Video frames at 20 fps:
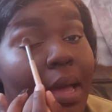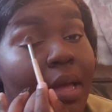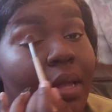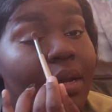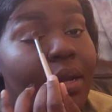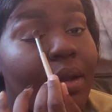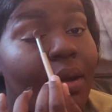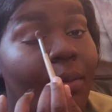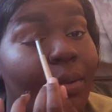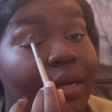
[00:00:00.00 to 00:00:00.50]

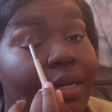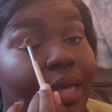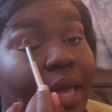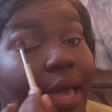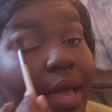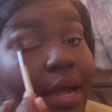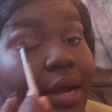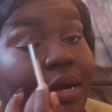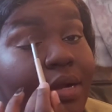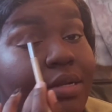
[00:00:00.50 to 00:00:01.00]
No one
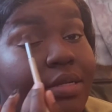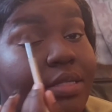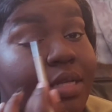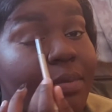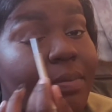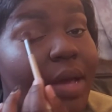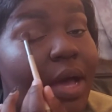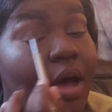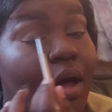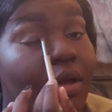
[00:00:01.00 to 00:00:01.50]
cares
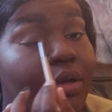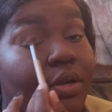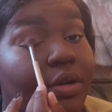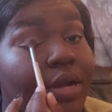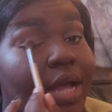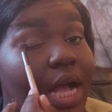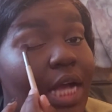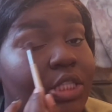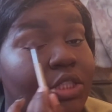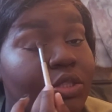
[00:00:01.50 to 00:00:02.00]
about your
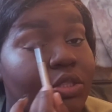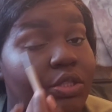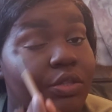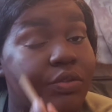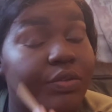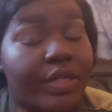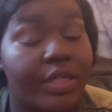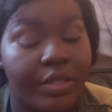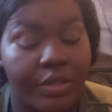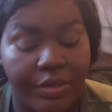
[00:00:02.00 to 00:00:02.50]

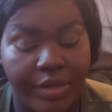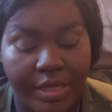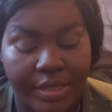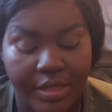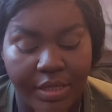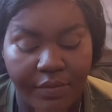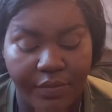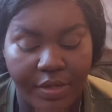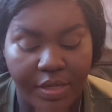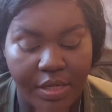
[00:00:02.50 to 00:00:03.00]
extracurricular
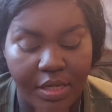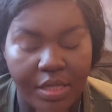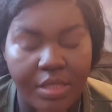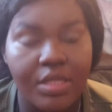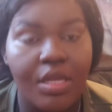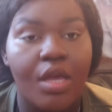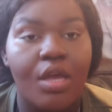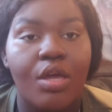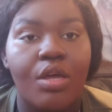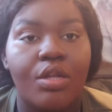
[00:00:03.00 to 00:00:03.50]
activities.
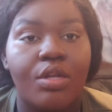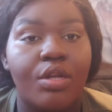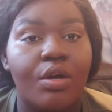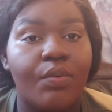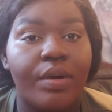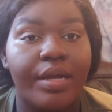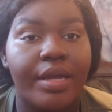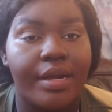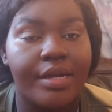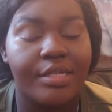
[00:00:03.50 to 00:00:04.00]
No
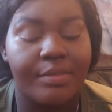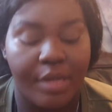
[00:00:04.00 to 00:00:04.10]
one cares